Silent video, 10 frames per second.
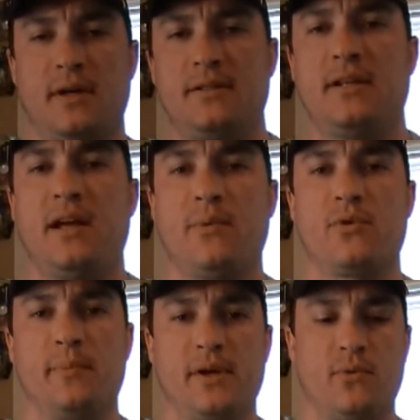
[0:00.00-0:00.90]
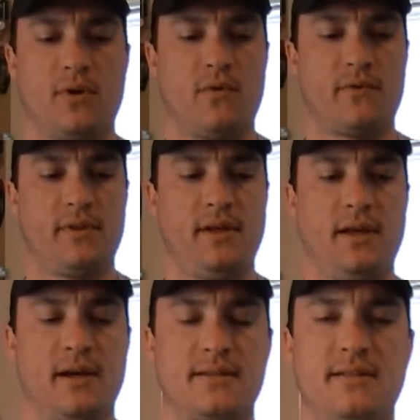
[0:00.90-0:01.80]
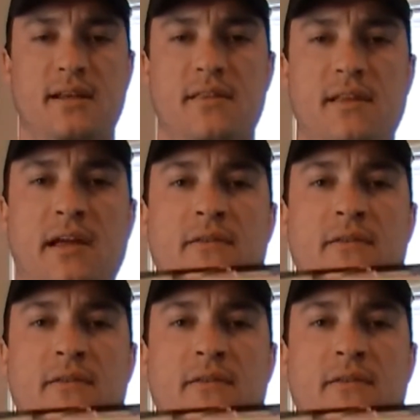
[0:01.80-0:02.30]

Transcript: Today we're going to be going over the Sith